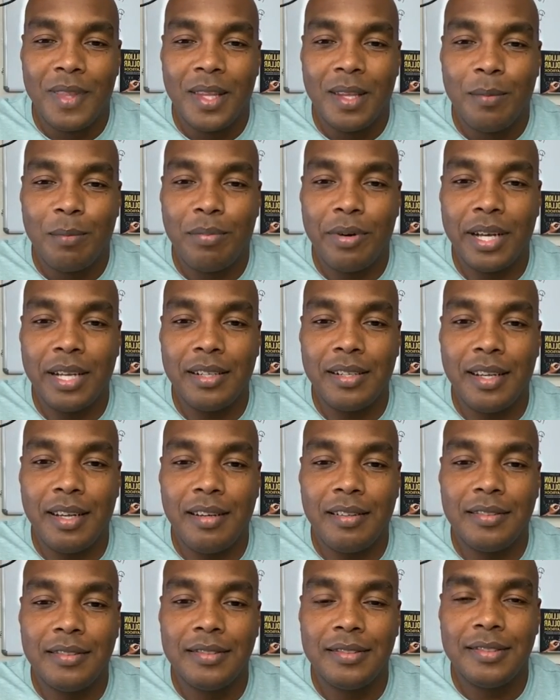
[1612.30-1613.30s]
break it
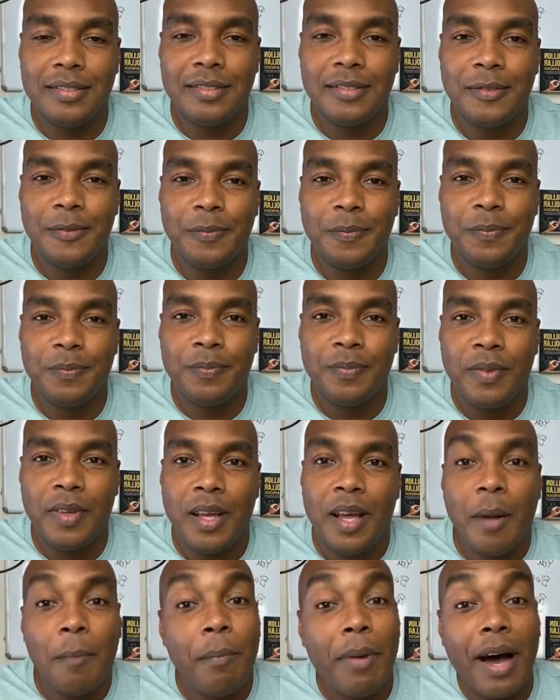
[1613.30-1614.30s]
down.
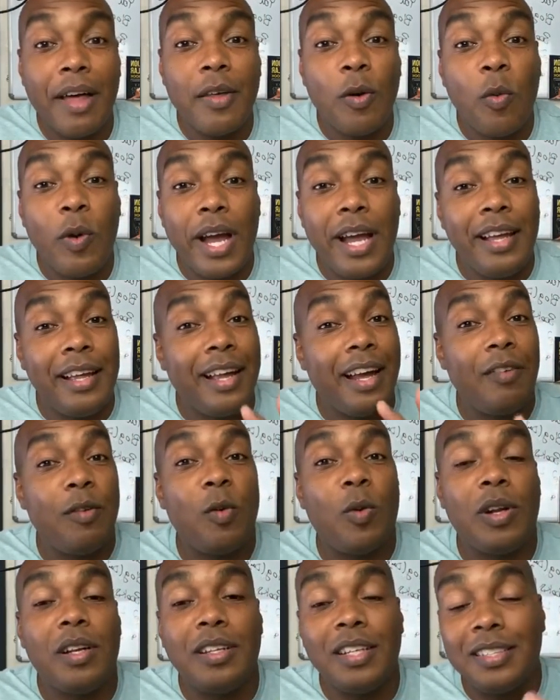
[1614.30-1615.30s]
By the way,
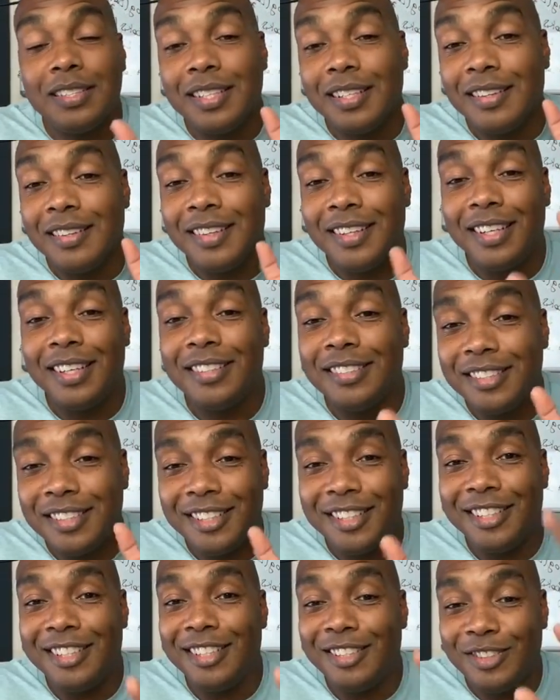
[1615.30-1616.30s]
everyone, listen, this
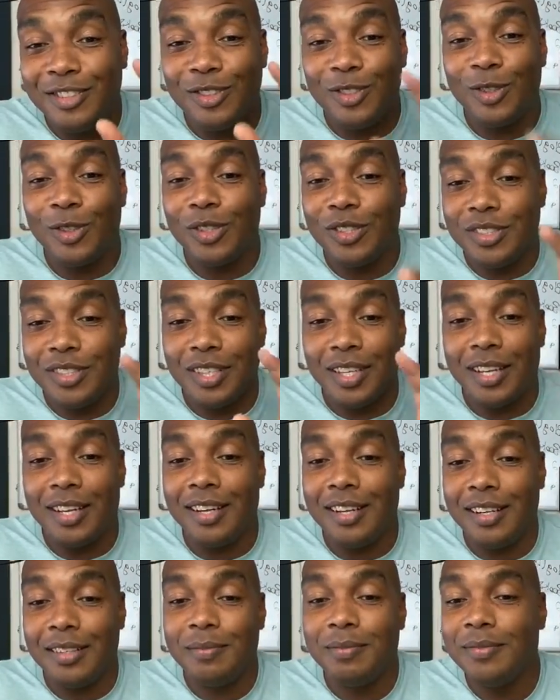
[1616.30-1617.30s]
is your
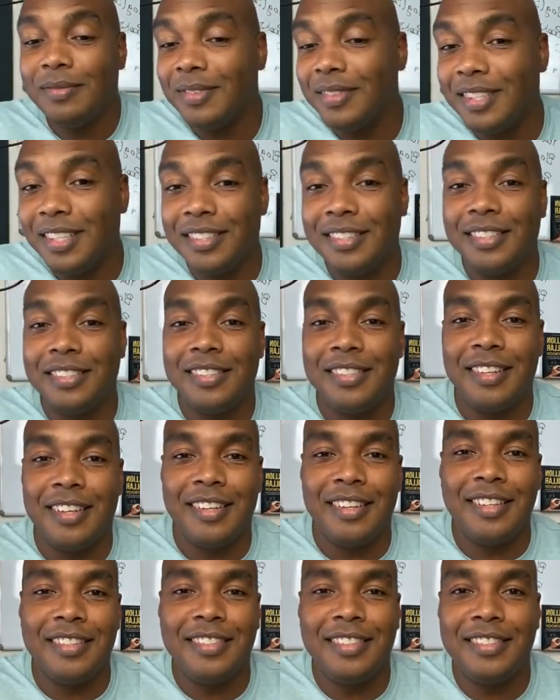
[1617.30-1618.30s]
time. This is
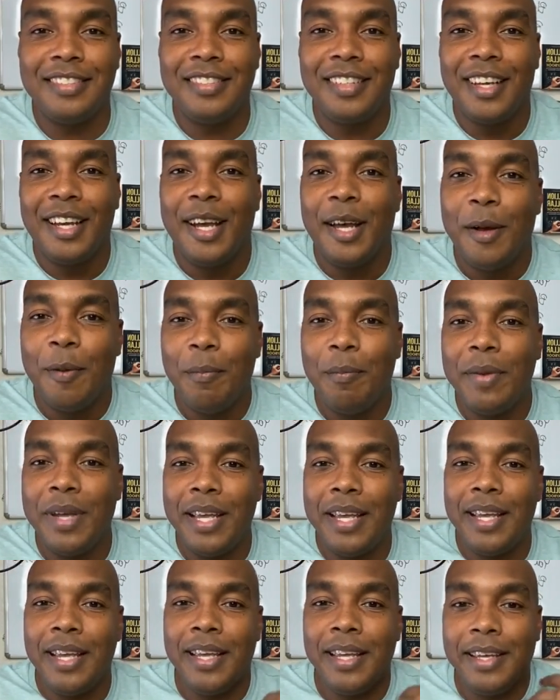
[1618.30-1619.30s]
this is
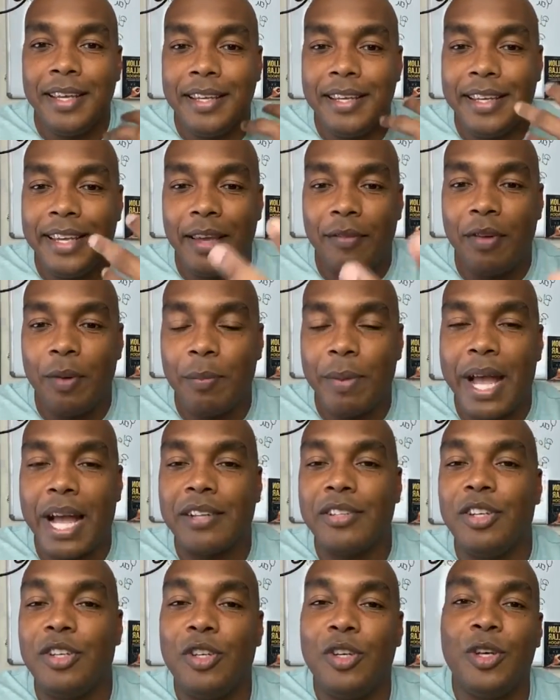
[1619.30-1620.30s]
me giving back
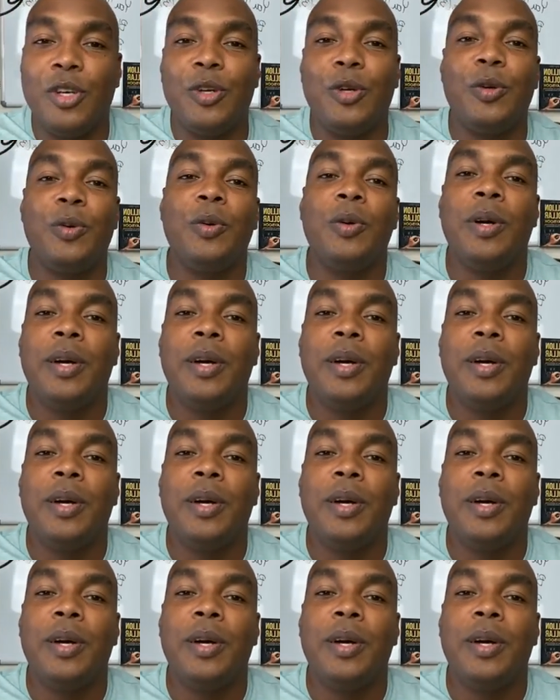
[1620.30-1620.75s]
to you,